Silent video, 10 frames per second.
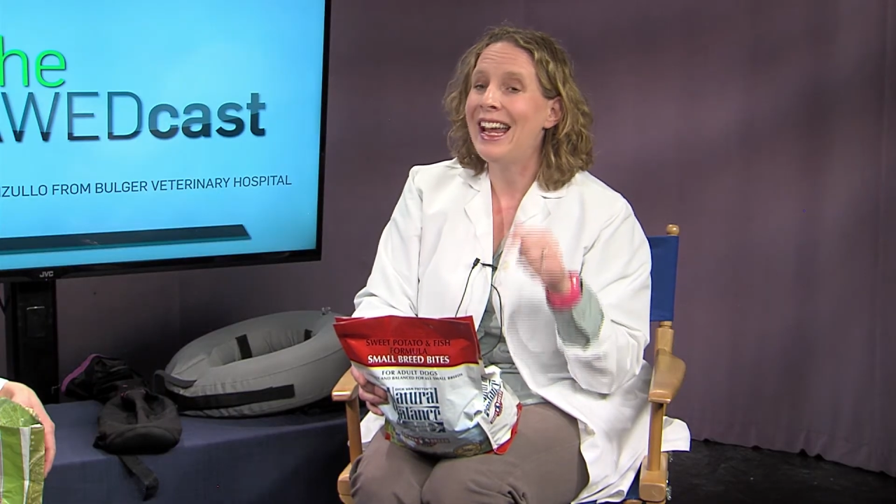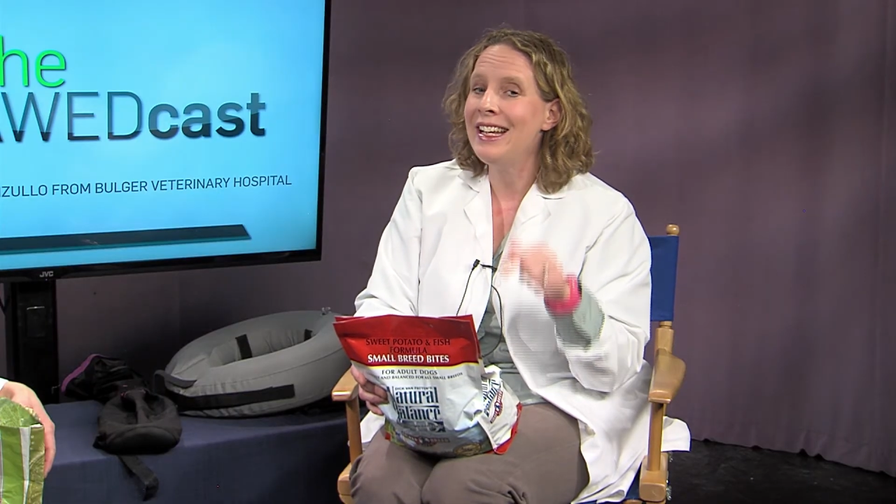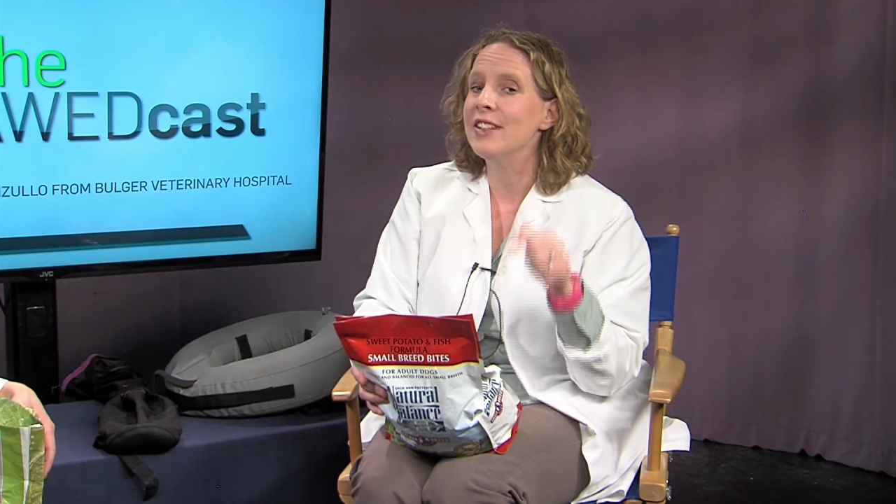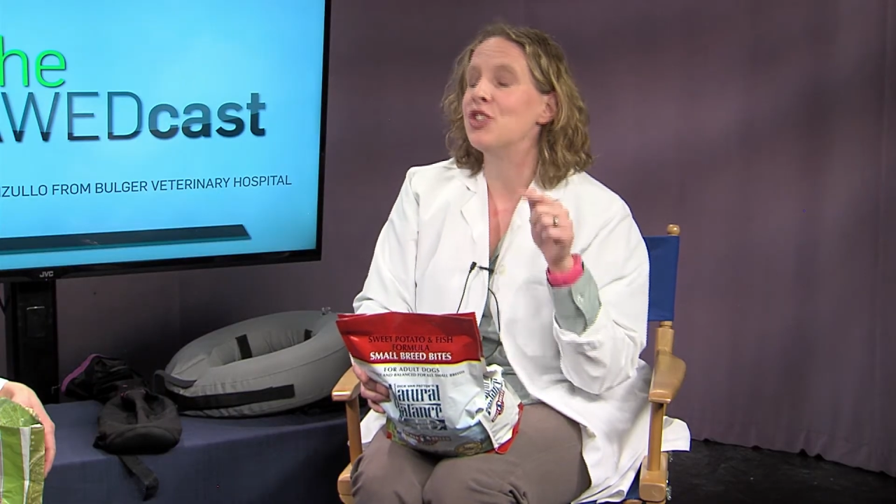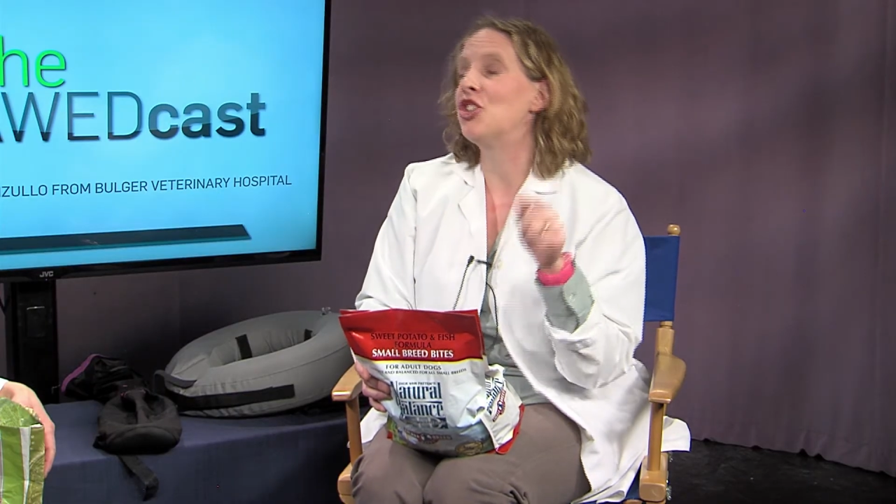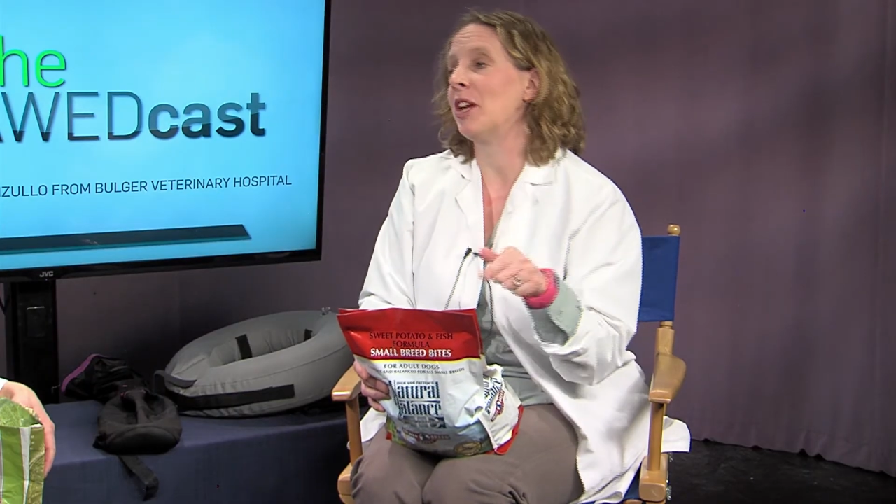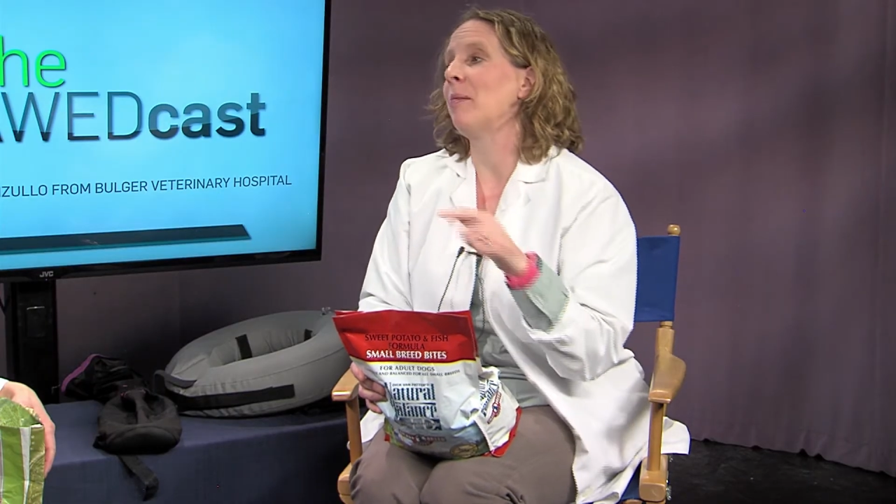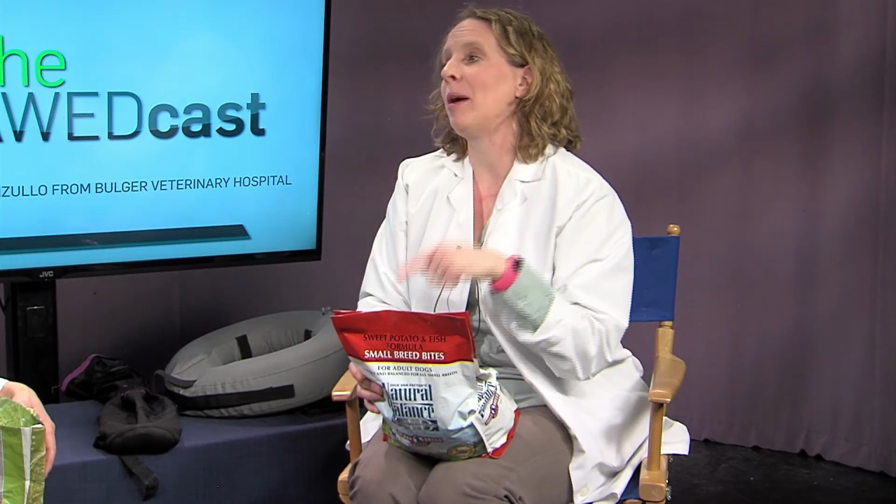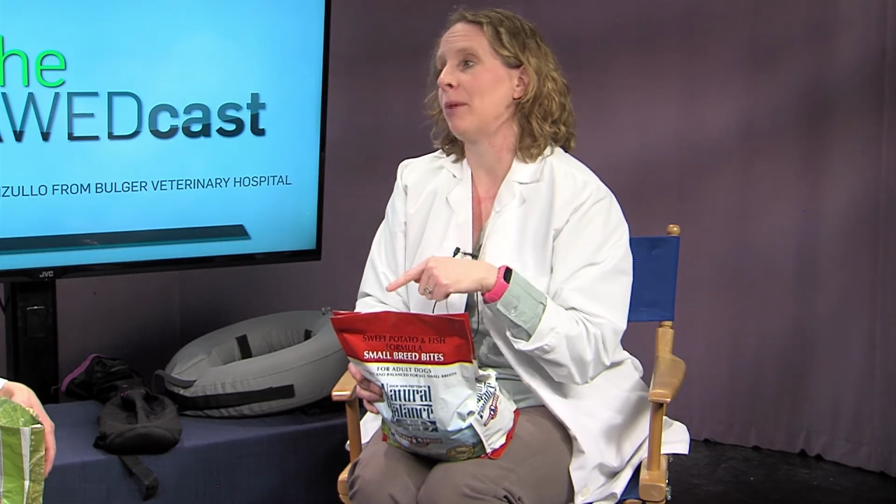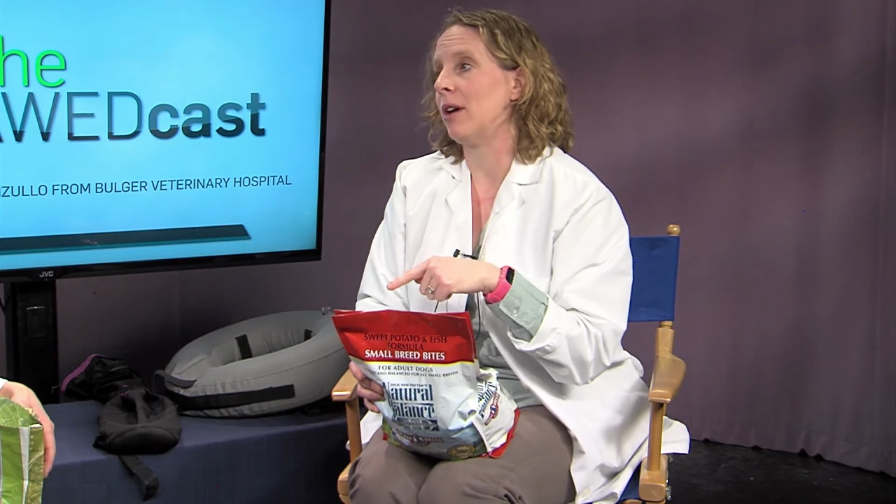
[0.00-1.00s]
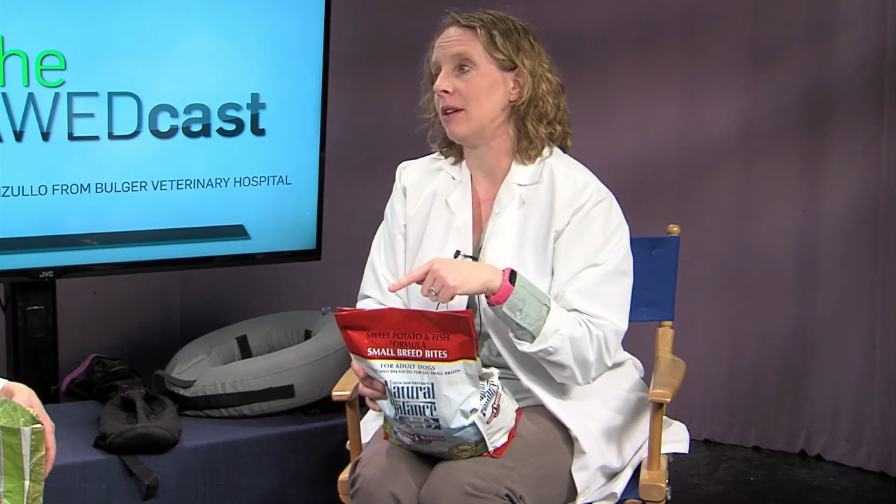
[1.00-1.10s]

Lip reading: is chicken byproduct.